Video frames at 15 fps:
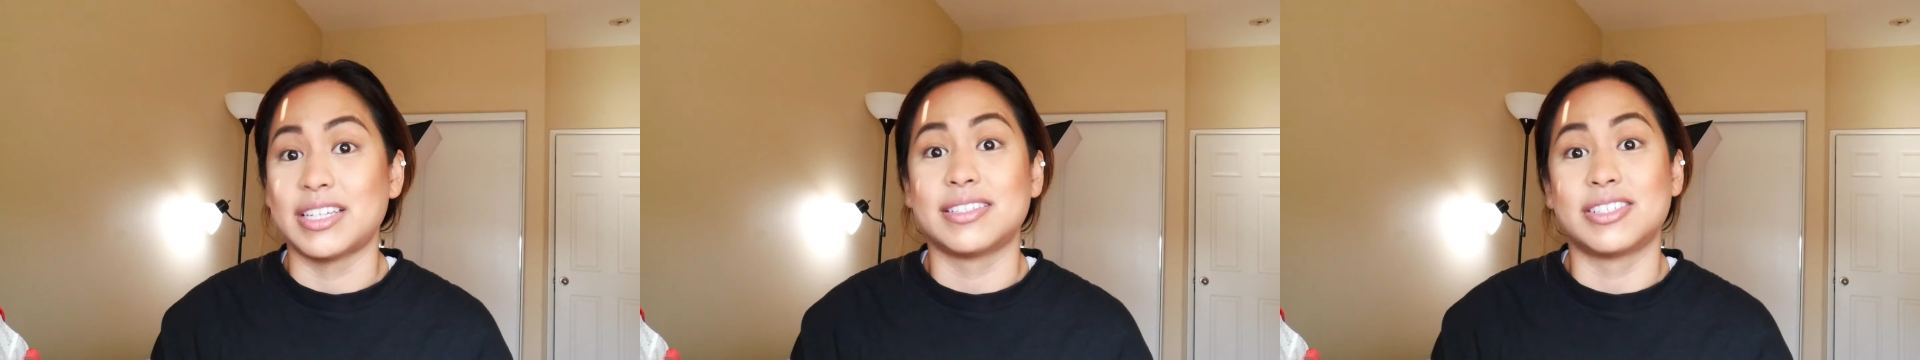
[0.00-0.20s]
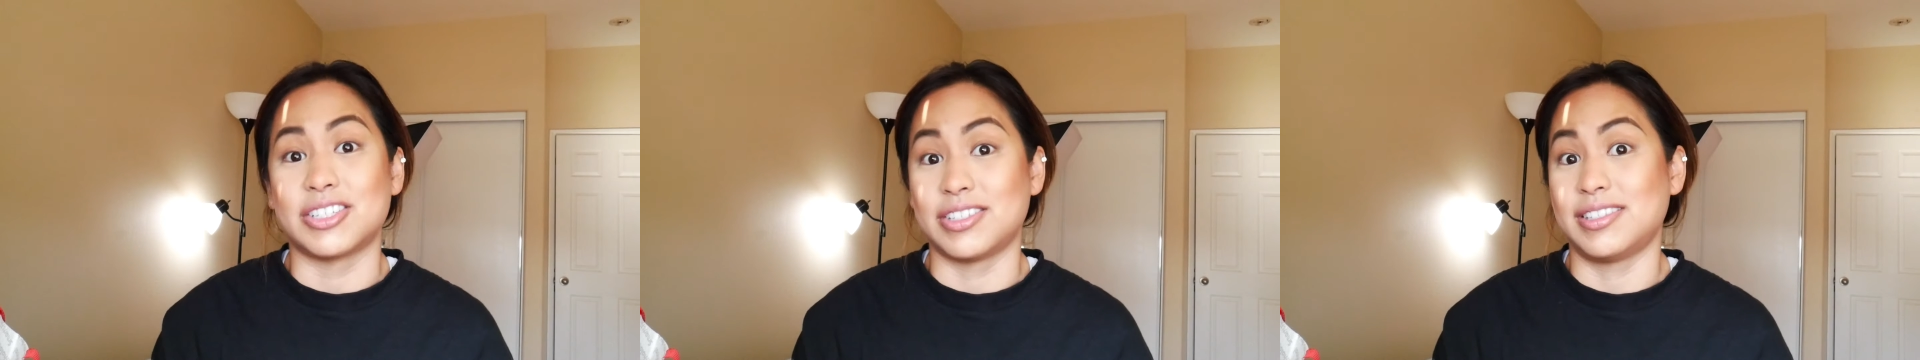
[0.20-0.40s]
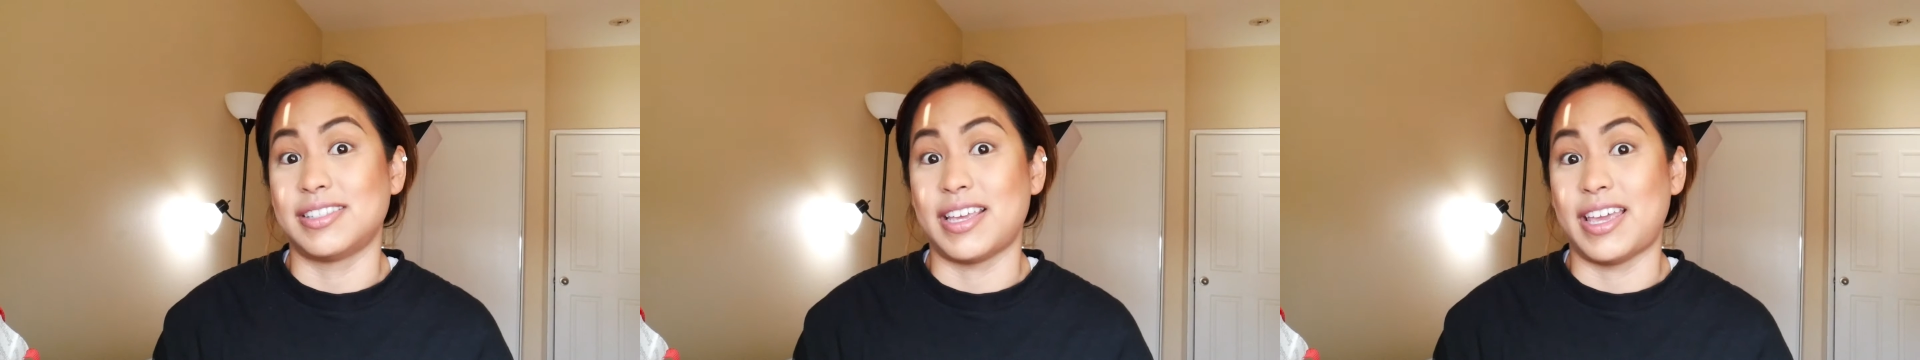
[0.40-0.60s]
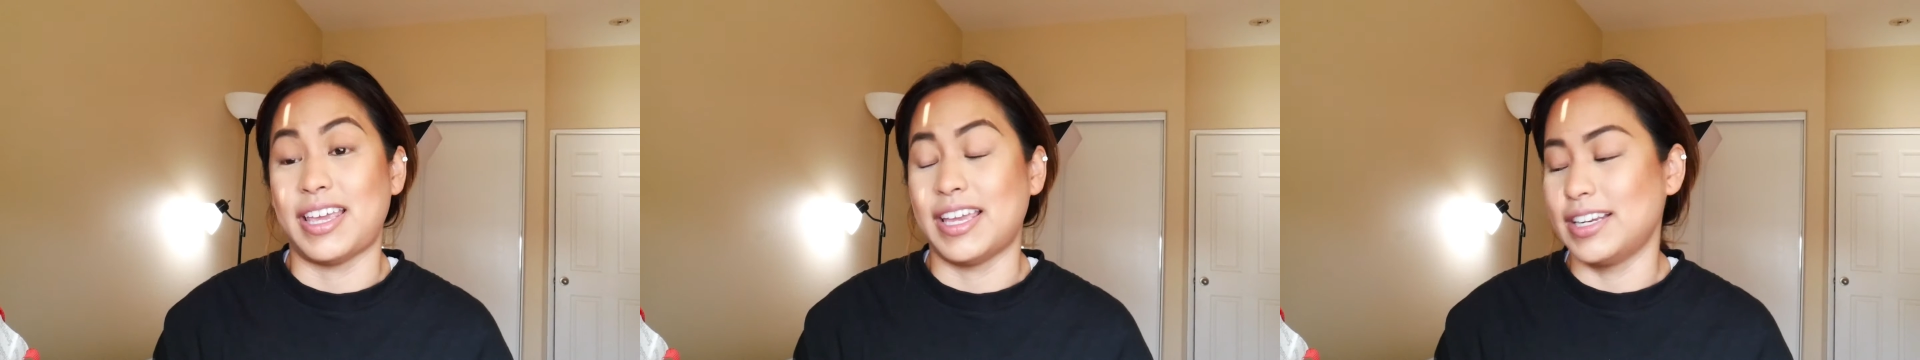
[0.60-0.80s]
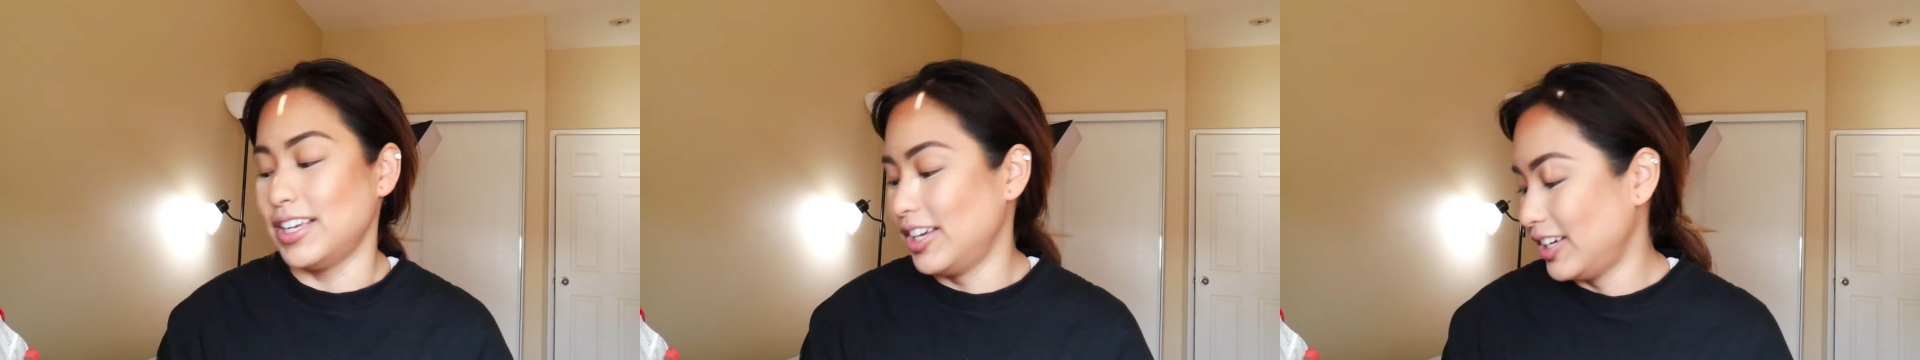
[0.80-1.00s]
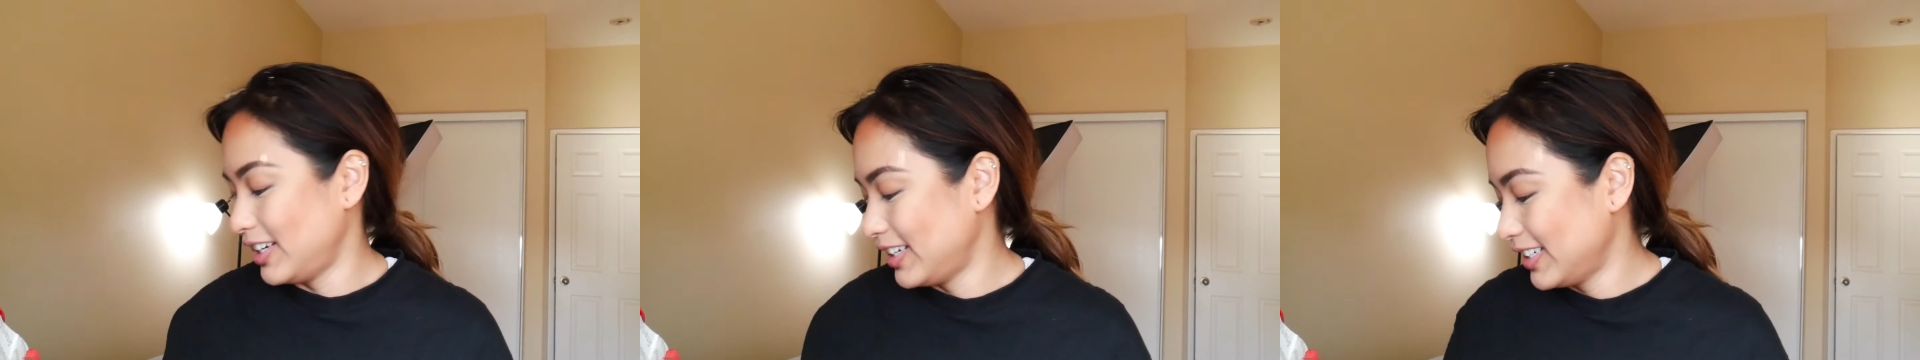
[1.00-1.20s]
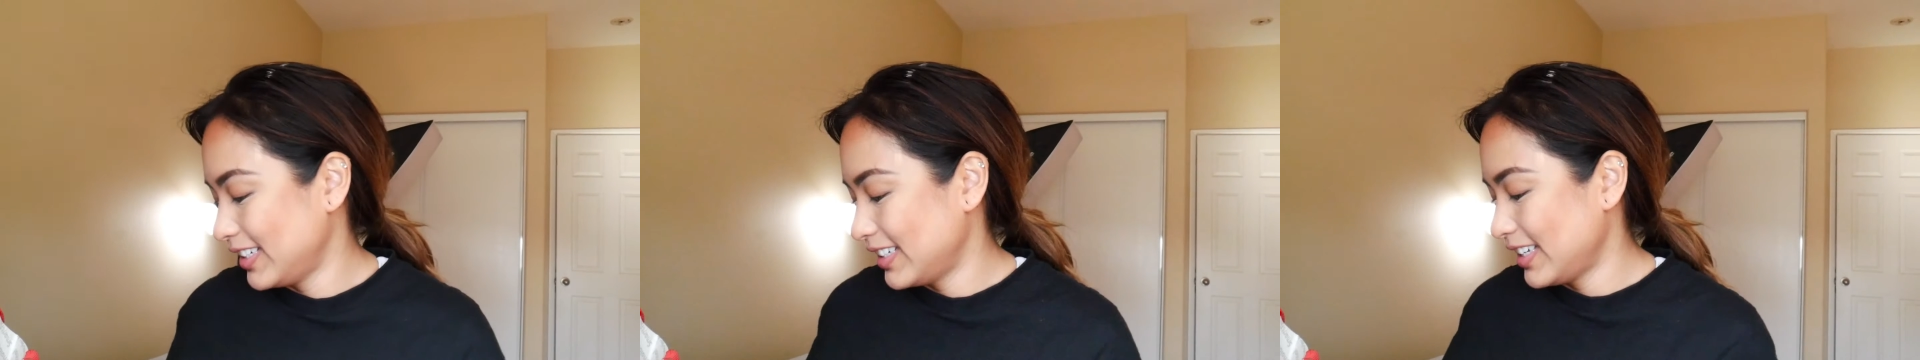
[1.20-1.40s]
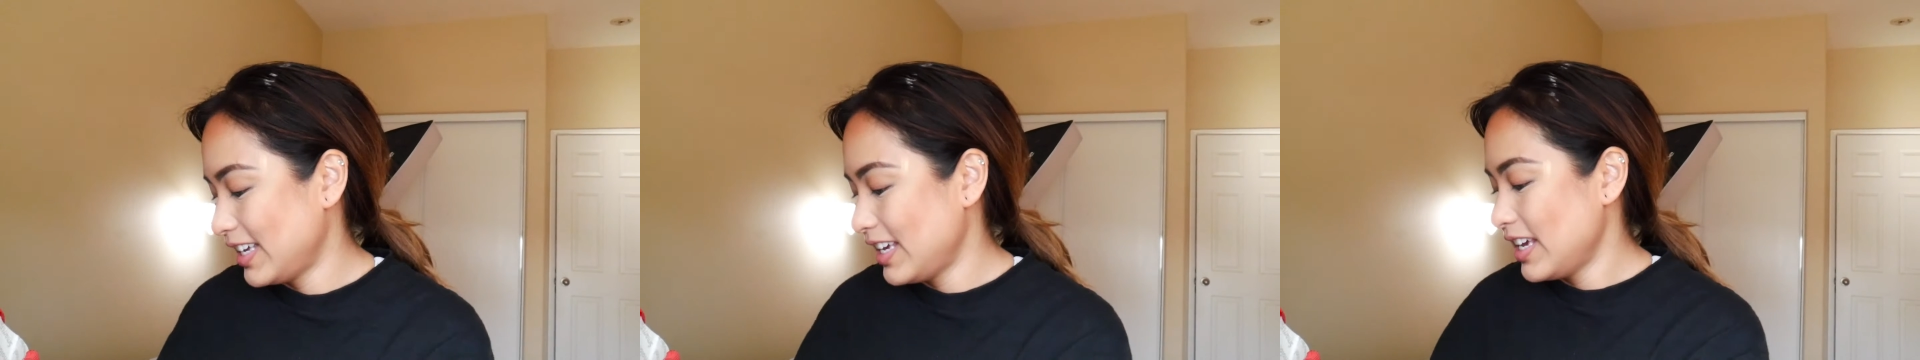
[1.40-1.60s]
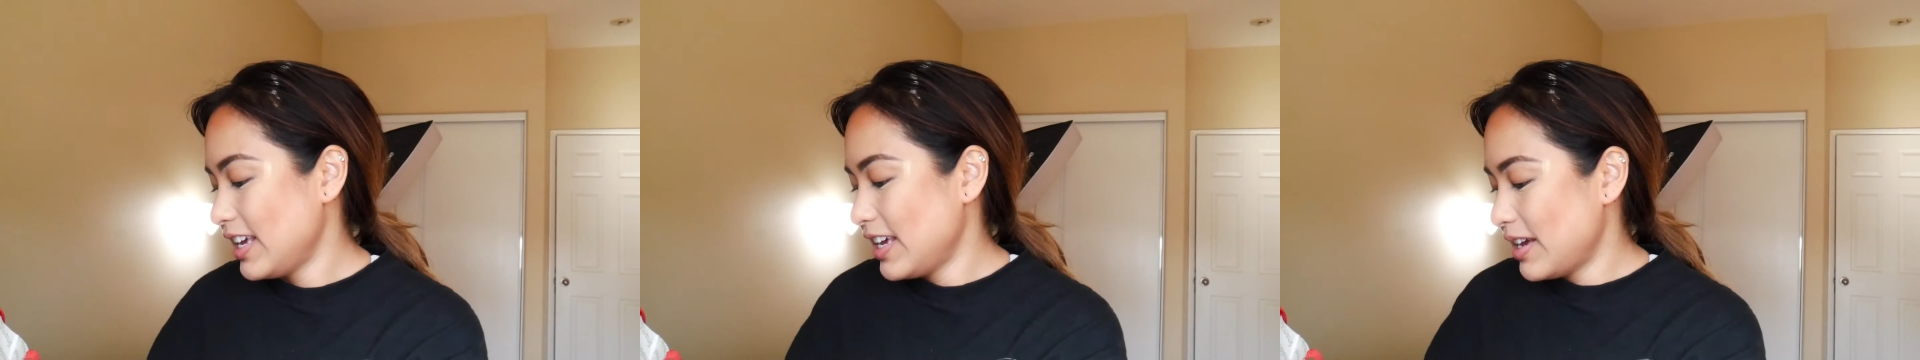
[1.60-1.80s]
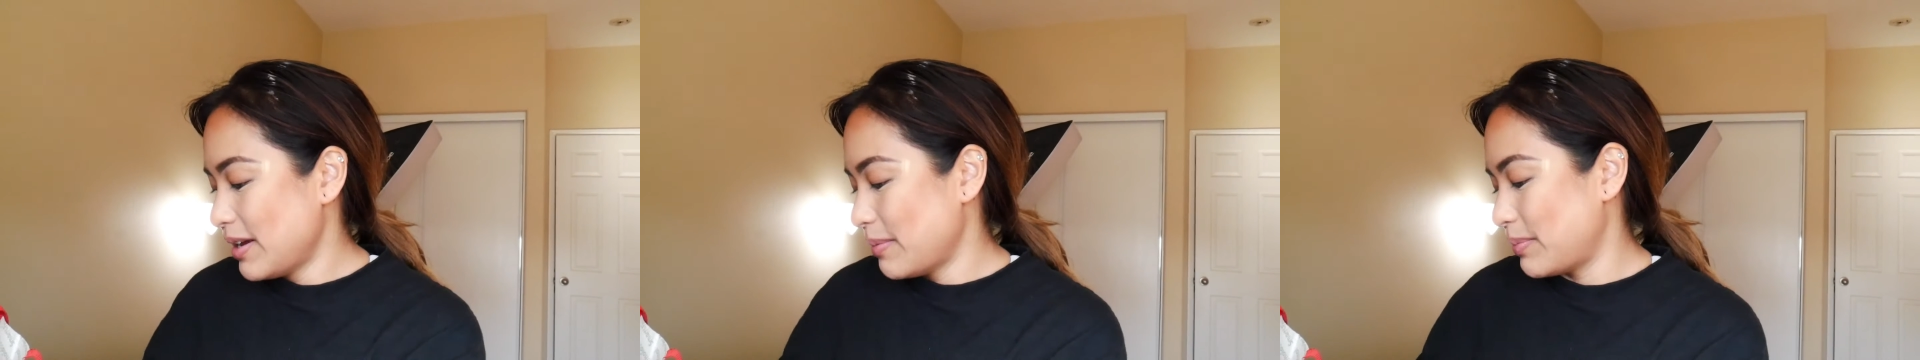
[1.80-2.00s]
Just saying.
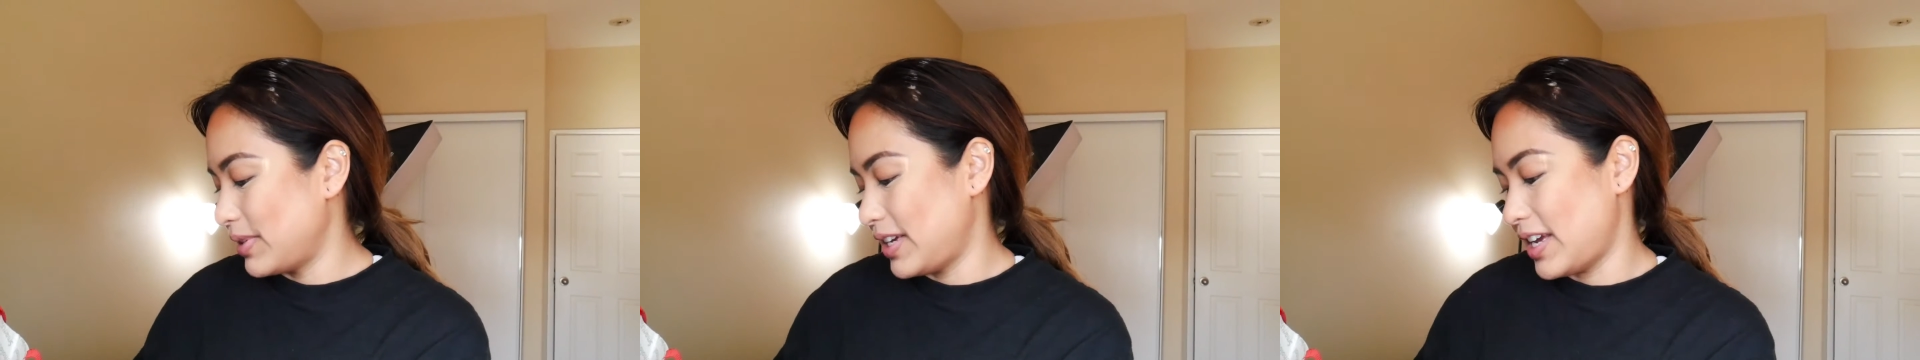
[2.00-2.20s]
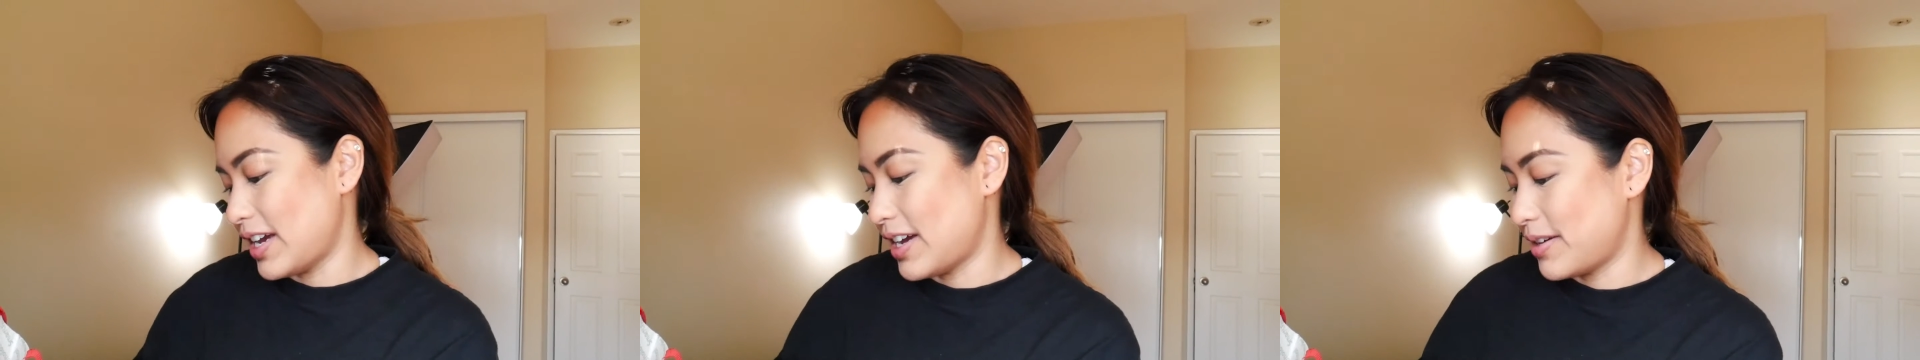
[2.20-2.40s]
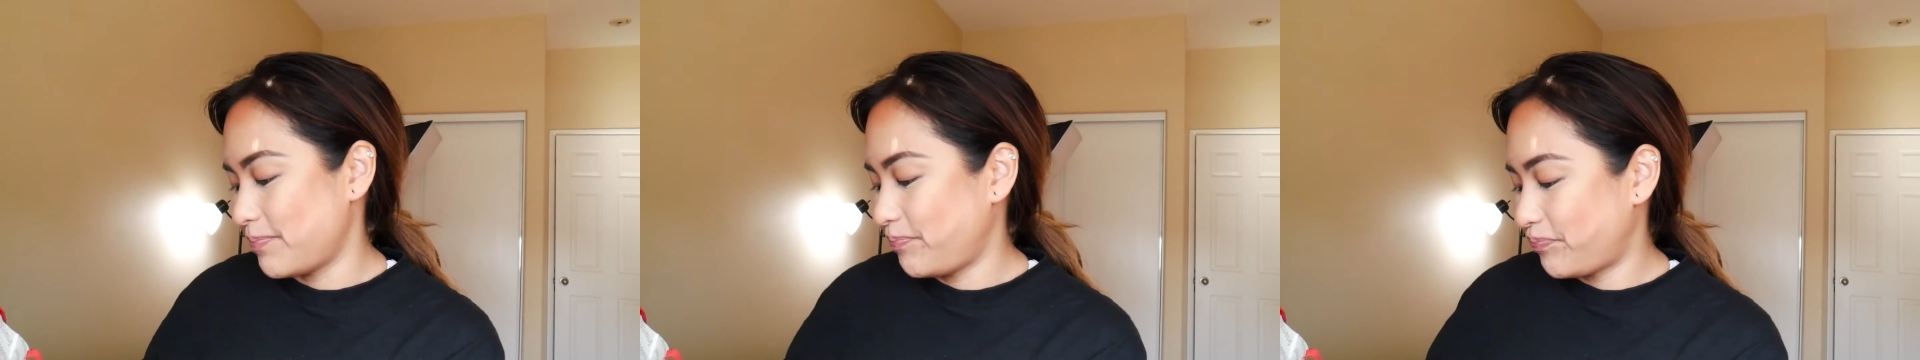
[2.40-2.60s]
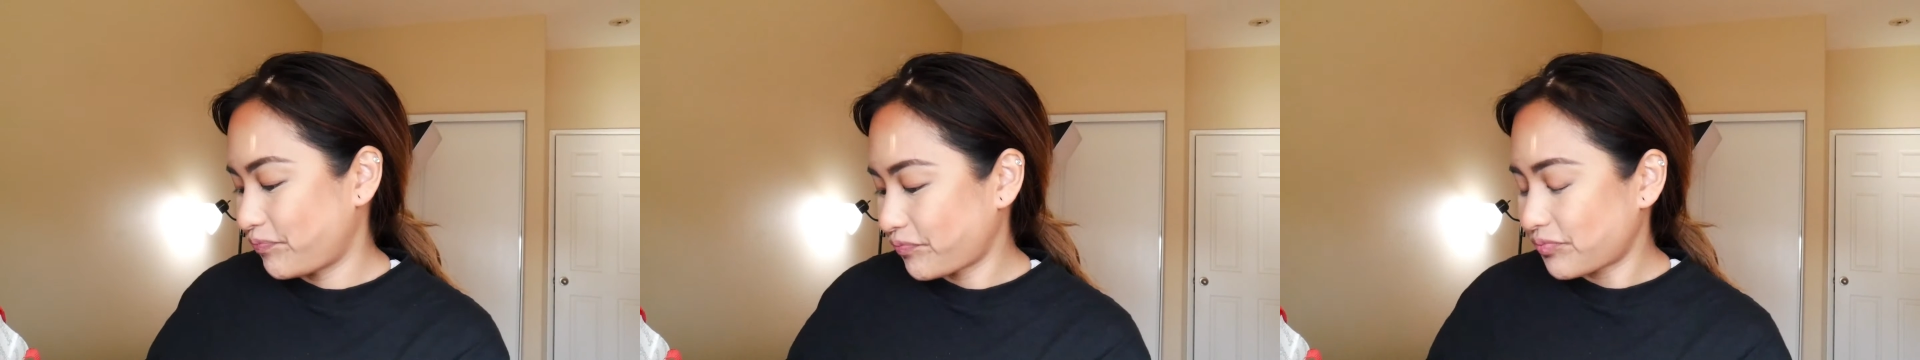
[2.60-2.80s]
But yeah,